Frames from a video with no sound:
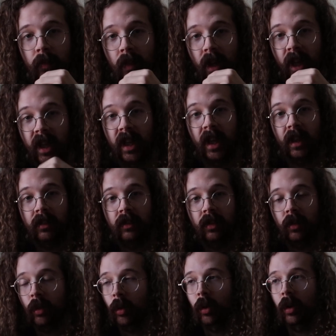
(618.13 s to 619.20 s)
rillette
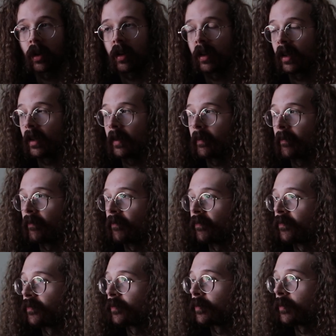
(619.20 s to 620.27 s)
or
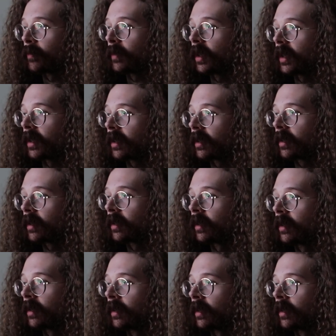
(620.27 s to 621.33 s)
like
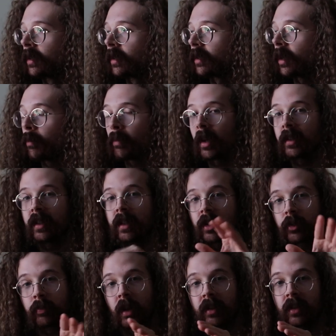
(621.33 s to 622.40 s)
not pate
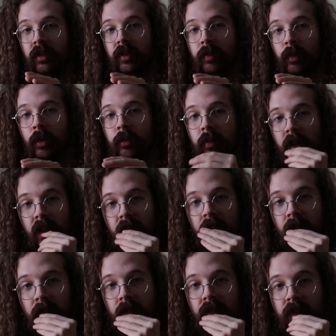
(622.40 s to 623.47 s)
because pate is smooth, but like
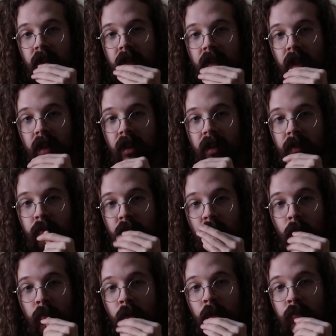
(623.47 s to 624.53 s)
it's got that like, you
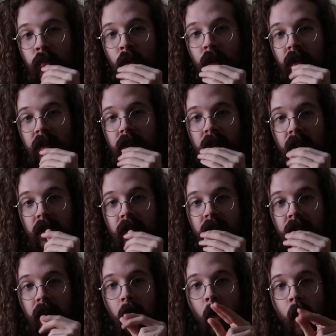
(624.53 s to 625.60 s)
know, pulled pork kind of
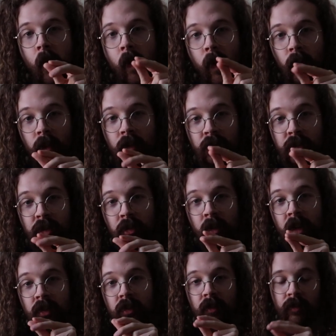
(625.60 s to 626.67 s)
like little
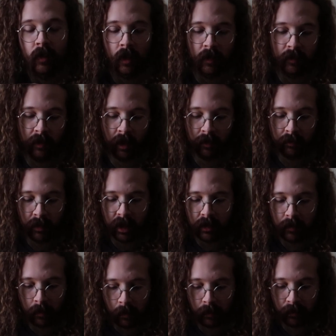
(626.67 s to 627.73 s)
strands of meat.
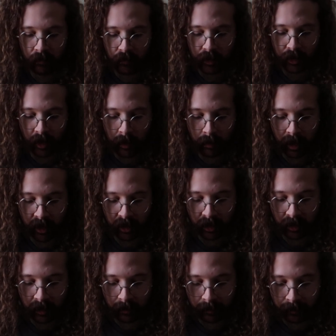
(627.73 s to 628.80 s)
It's very
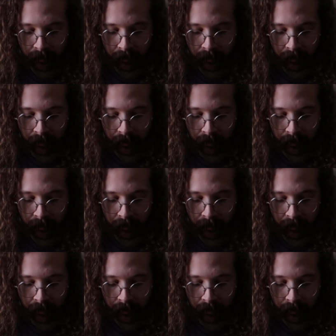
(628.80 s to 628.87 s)
pleasant.